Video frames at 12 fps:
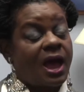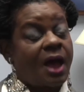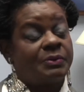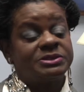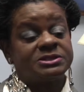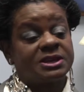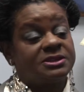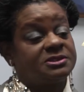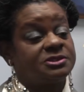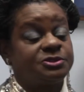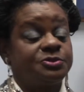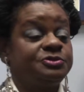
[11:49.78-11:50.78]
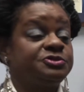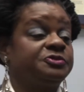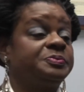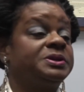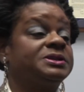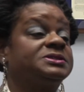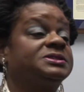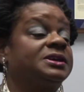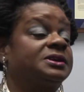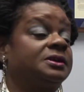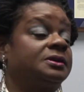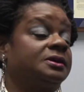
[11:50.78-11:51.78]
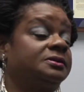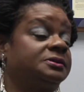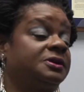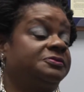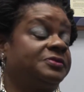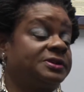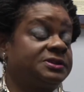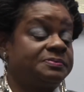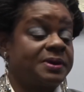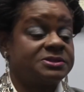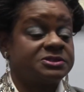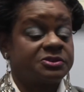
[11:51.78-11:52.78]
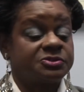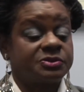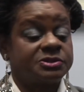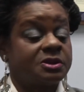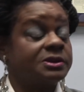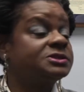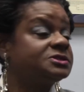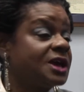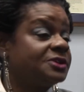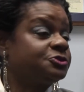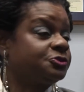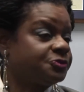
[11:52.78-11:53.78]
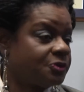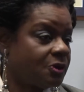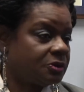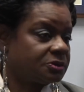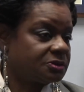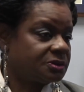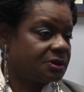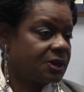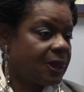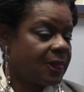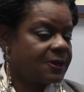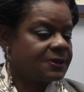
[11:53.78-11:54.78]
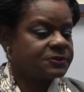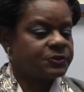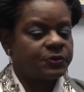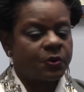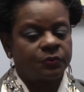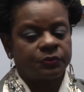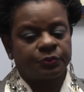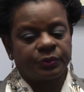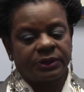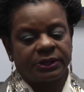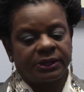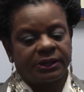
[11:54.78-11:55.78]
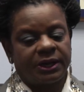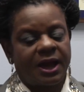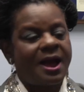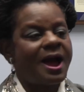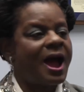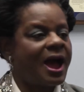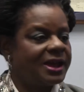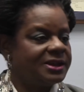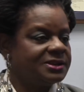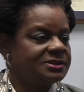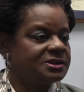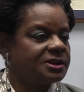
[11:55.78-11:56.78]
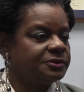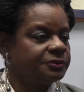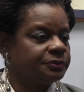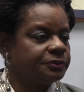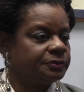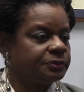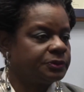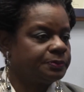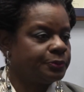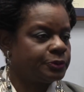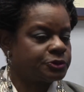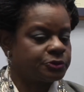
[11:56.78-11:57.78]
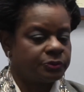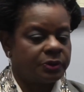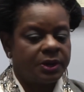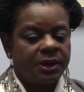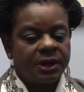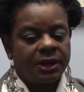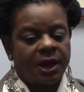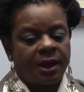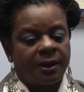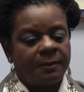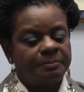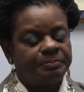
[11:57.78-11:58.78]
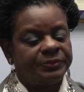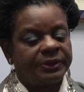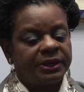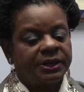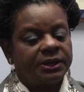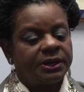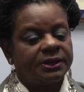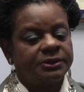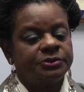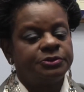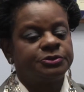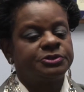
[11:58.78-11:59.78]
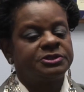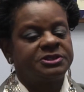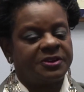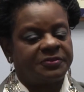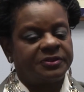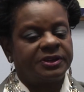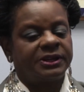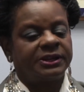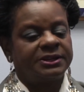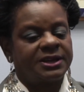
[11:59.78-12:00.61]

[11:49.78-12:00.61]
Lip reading: I would say to students who've been affected by sexual assault, it's not your fault. So don't really hide it under the bushel. You should definitely